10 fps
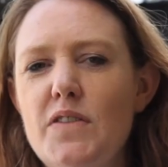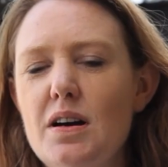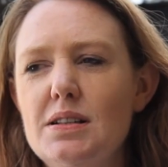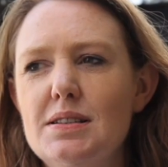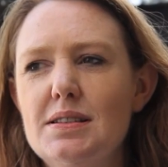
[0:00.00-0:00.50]

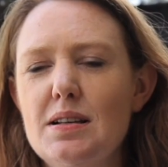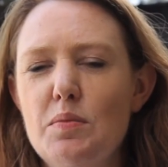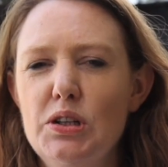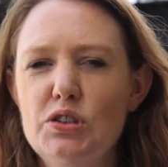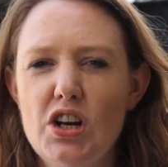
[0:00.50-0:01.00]
Find
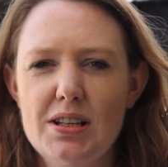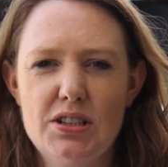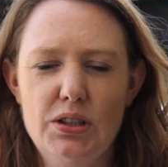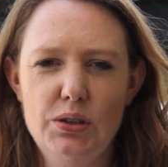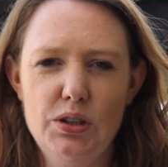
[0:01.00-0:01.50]
someone you
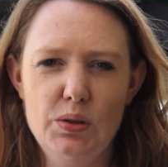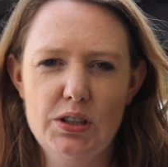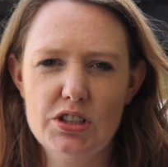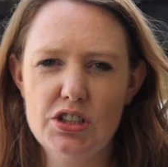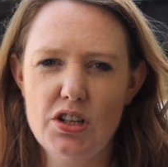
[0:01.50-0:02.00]
trust who you
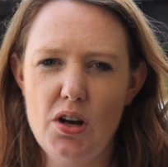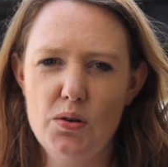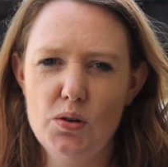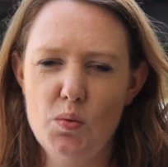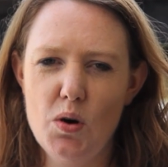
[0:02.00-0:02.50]
can
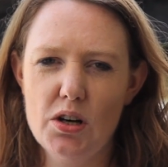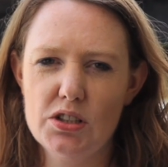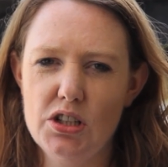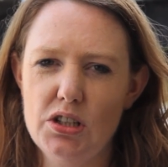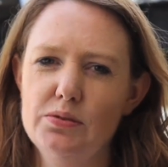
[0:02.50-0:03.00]
show your
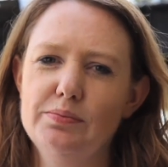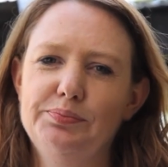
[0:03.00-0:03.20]
work to.